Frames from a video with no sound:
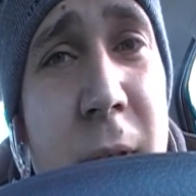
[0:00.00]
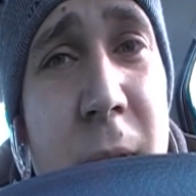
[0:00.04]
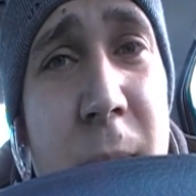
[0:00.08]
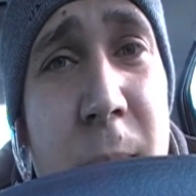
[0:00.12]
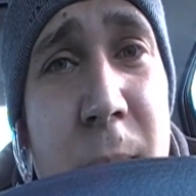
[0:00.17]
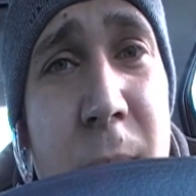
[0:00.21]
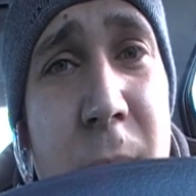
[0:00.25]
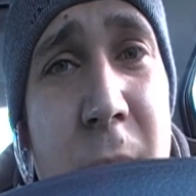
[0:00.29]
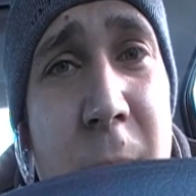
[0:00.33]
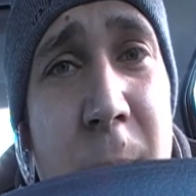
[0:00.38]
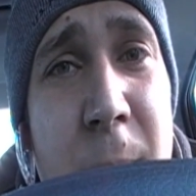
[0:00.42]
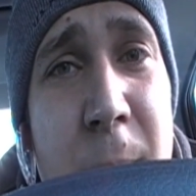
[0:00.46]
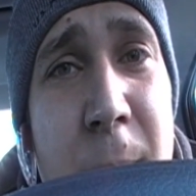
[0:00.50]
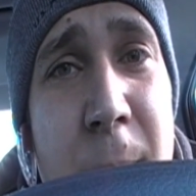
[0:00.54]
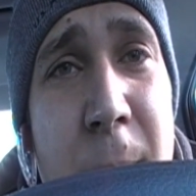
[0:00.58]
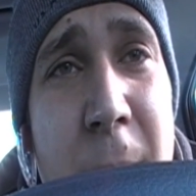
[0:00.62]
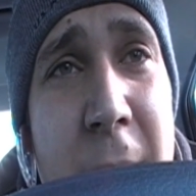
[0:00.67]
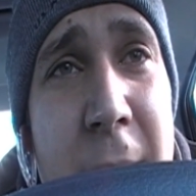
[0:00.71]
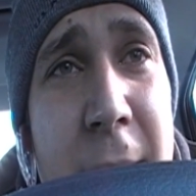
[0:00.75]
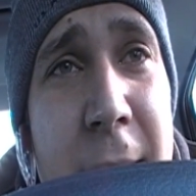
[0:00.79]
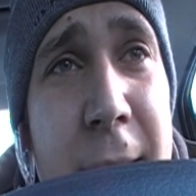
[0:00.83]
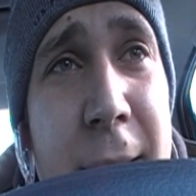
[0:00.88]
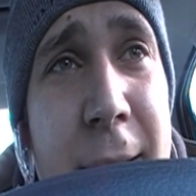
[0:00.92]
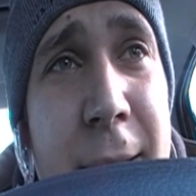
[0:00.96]
the
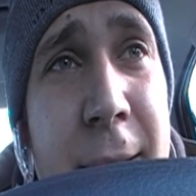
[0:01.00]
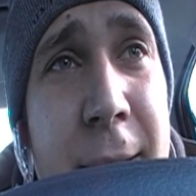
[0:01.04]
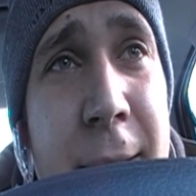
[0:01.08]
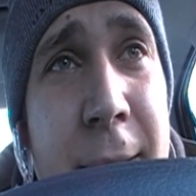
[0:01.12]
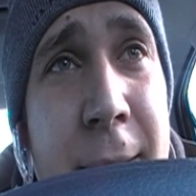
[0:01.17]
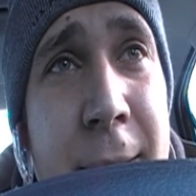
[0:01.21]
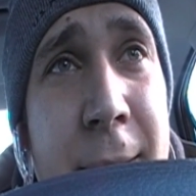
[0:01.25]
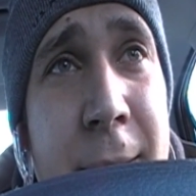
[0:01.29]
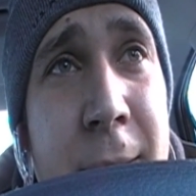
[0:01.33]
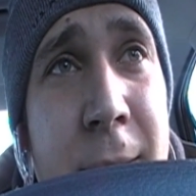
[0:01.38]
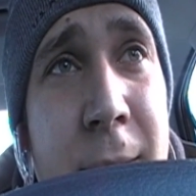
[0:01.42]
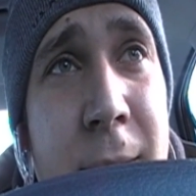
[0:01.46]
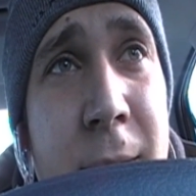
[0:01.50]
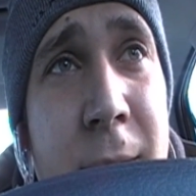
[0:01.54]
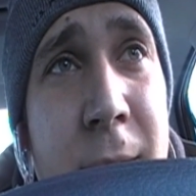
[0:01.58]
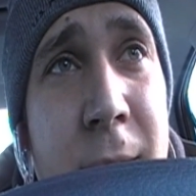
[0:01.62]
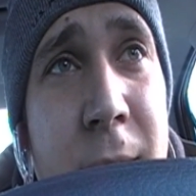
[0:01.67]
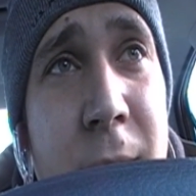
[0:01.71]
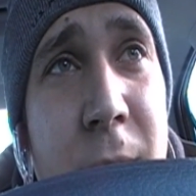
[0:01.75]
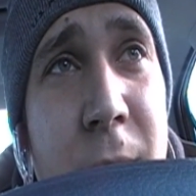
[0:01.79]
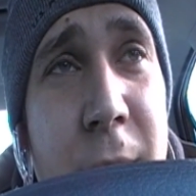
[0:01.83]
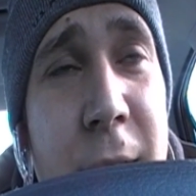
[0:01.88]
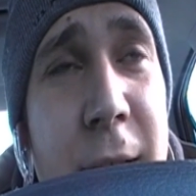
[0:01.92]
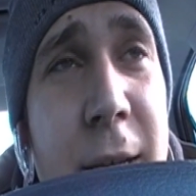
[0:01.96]
bad.
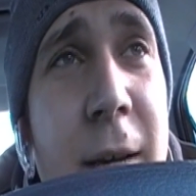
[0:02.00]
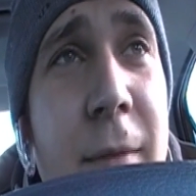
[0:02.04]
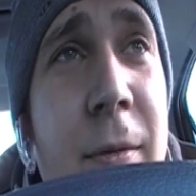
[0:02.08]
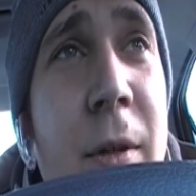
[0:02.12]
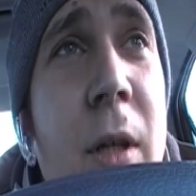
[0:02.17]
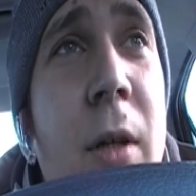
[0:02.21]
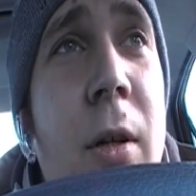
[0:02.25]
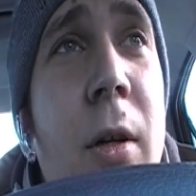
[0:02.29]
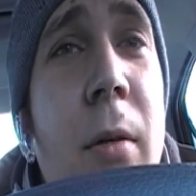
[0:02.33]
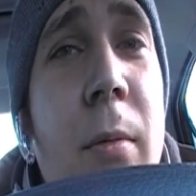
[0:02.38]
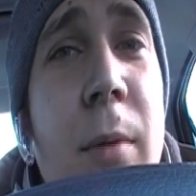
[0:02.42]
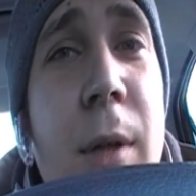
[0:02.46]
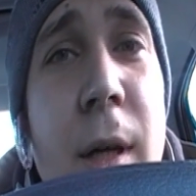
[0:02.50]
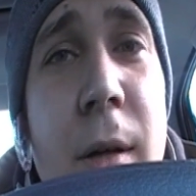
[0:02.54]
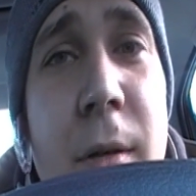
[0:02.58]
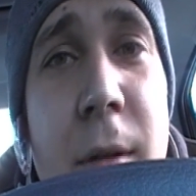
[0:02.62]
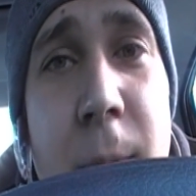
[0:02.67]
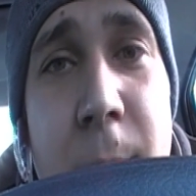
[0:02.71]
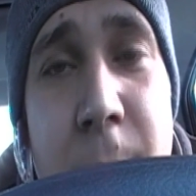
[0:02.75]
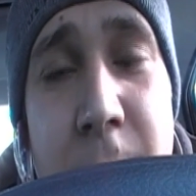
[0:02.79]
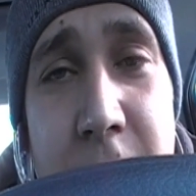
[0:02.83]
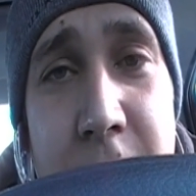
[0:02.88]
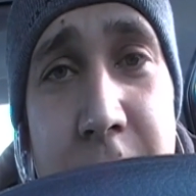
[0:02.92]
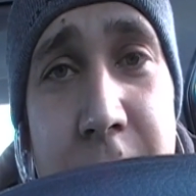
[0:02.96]
You can't have the good without
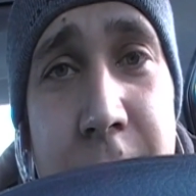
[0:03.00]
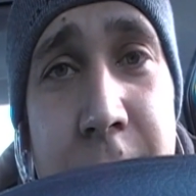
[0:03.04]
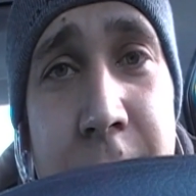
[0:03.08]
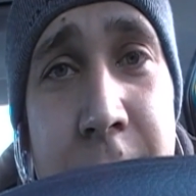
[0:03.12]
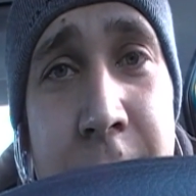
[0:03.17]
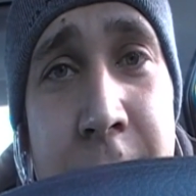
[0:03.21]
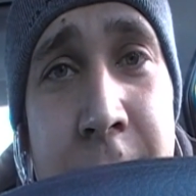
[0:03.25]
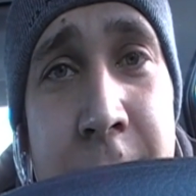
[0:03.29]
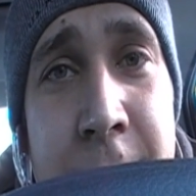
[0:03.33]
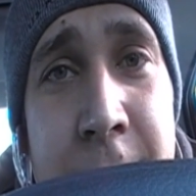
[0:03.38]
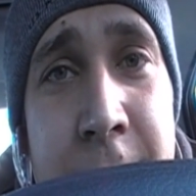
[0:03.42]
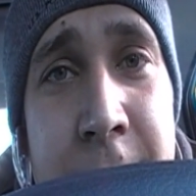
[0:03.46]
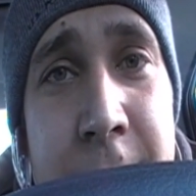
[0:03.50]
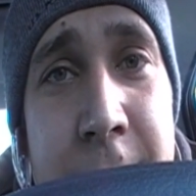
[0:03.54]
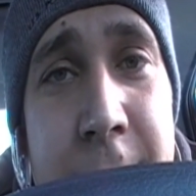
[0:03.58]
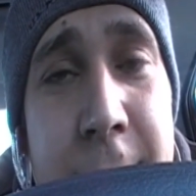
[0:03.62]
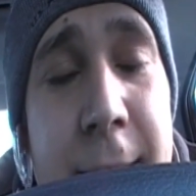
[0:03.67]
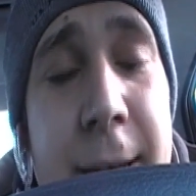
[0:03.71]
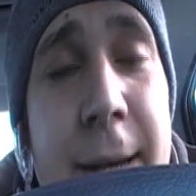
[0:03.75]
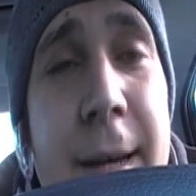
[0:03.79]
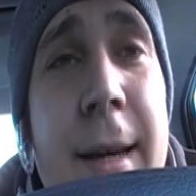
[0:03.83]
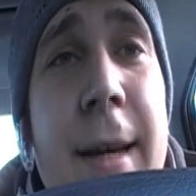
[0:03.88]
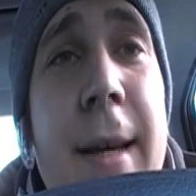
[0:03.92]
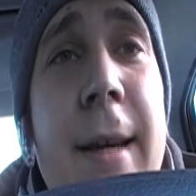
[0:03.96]
the bad.
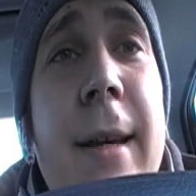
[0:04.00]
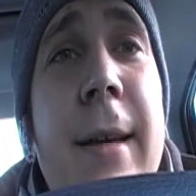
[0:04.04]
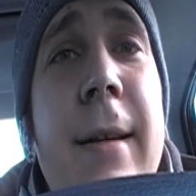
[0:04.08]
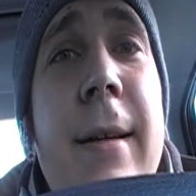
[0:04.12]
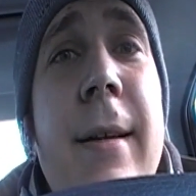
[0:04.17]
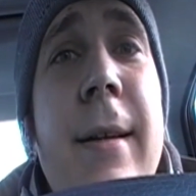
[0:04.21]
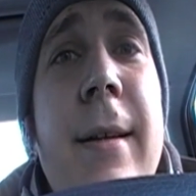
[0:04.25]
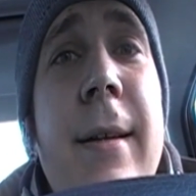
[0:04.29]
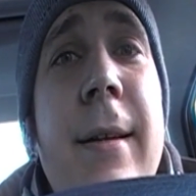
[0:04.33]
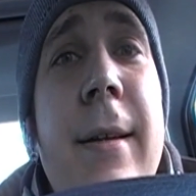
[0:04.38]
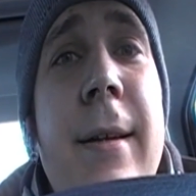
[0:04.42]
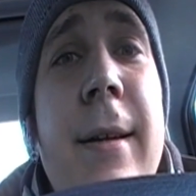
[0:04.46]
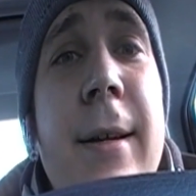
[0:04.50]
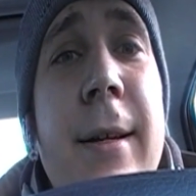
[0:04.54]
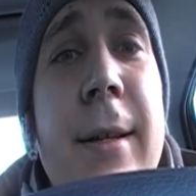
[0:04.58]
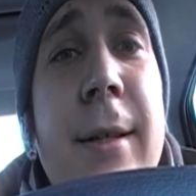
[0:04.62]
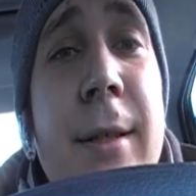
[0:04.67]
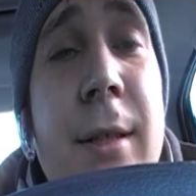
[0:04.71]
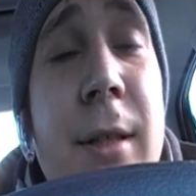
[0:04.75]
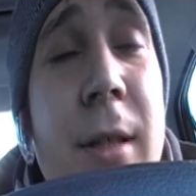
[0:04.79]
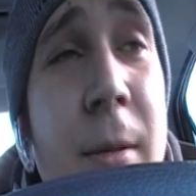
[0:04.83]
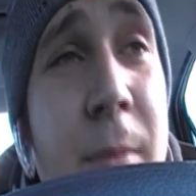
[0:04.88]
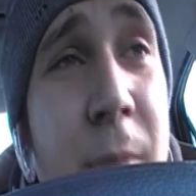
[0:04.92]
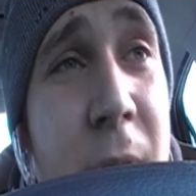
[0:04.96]

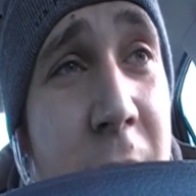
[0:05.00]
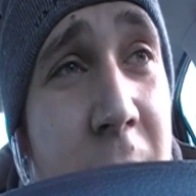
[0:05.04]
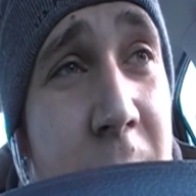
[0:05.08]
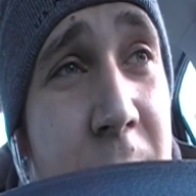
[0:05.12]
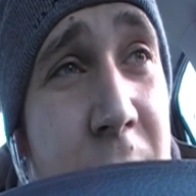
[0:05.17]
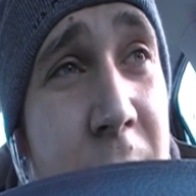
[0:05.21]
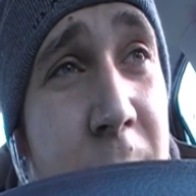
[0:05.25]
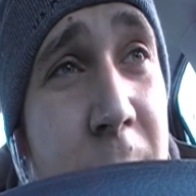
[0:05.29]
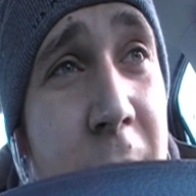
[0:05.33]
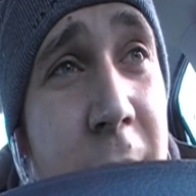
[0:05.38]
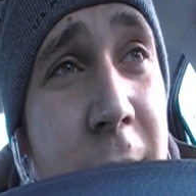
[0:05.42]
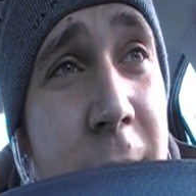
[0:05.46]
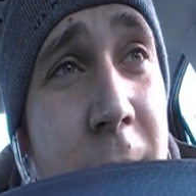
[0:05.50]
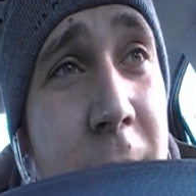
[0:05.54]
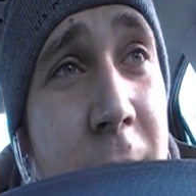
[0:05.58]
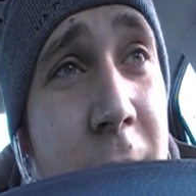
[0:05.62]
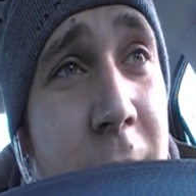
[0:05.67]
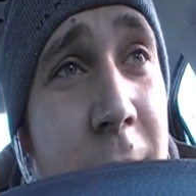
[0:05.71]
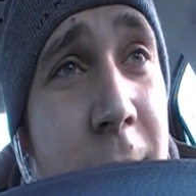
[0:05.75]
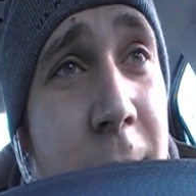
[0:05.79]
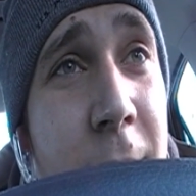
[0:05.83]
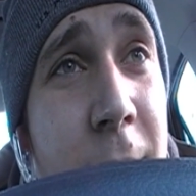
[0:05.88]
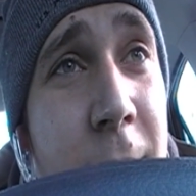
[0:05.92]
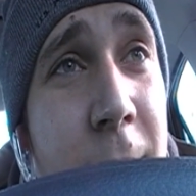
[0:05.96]
And sometimes it might
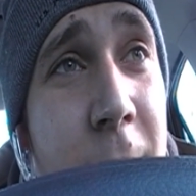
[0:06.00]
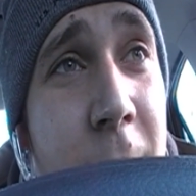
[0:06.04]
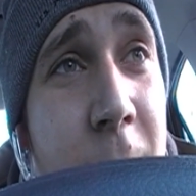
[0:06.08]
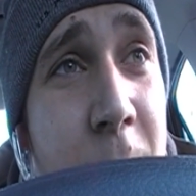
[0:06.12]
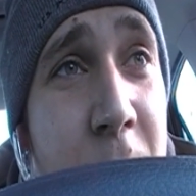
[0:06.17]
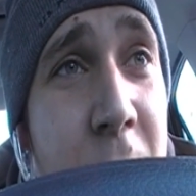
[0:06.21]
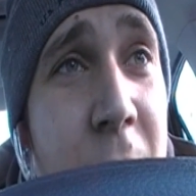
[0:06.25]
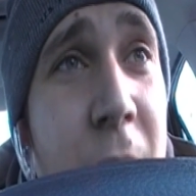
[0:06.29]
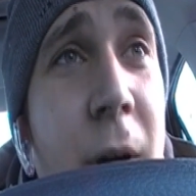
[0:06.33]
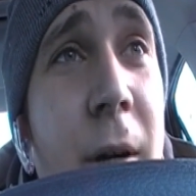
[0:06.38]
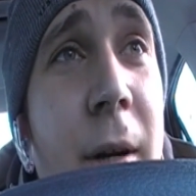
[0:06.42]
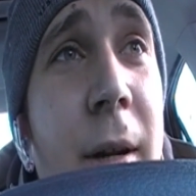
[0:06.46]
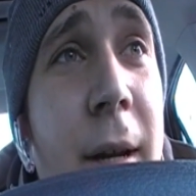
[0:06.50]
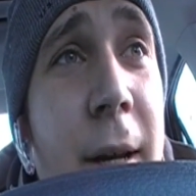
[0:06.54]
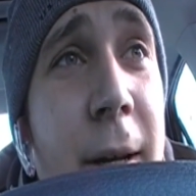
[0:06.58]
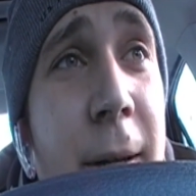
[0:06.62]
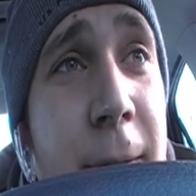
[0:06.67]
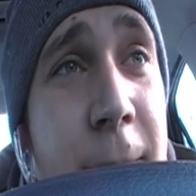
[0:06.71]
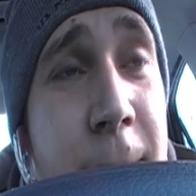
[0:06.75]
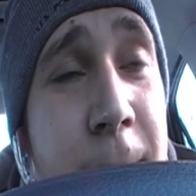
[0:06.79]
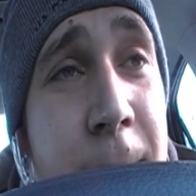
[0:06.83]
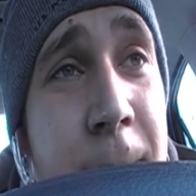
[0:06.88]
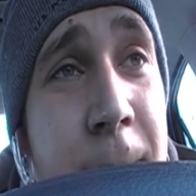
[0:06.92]
appear that